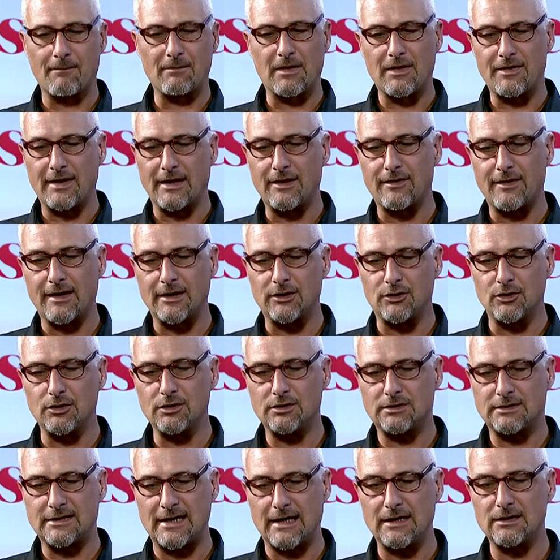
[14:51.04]
They do
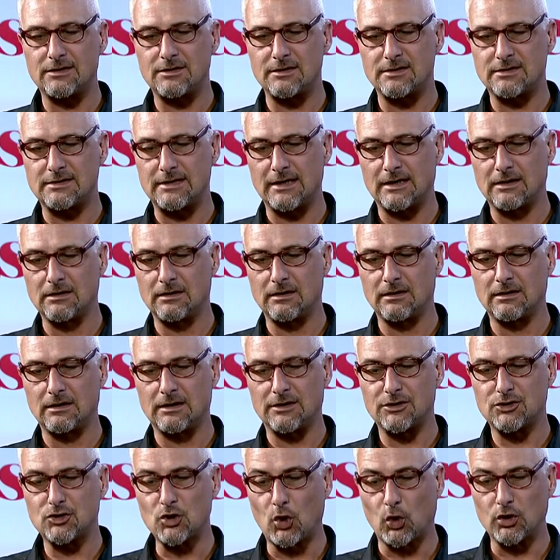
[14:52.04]
tend to signal
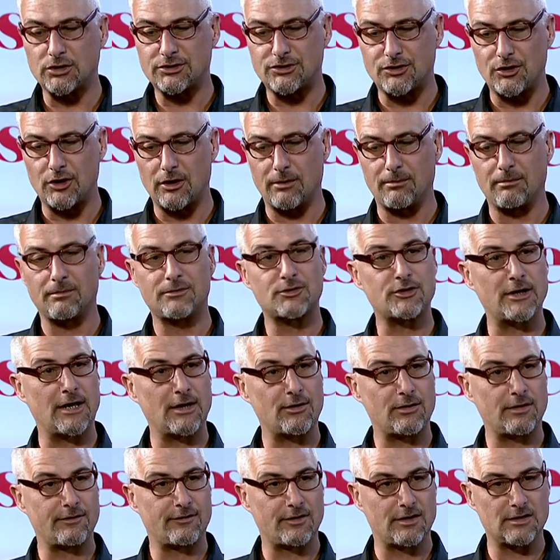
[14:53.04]
short-term
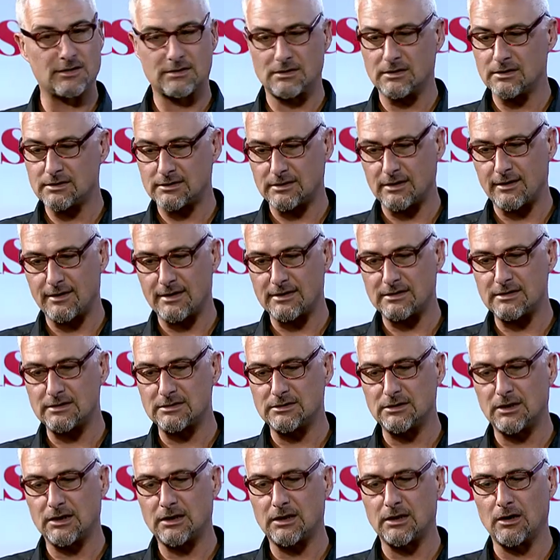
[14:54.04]
trend reversal, so this is
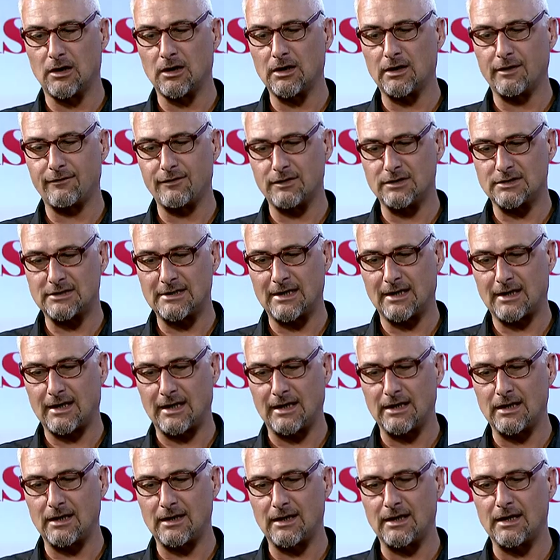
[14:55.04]
not long. If you're stuck
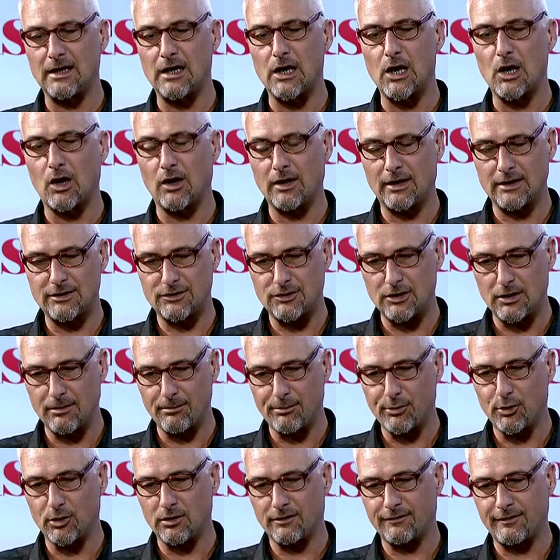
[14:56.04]
in a longer-term
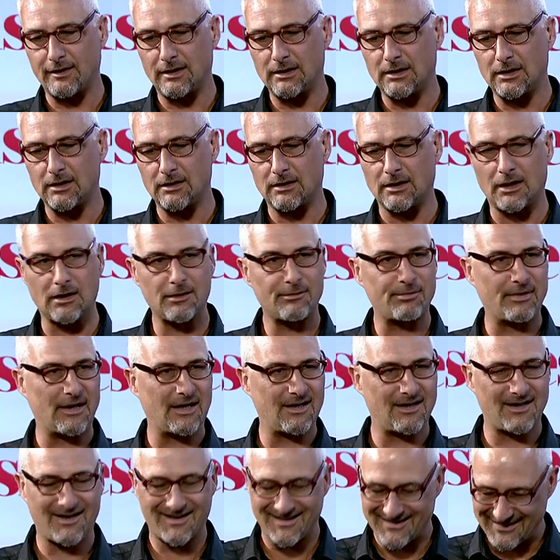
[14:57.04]
portfolio, don't panic.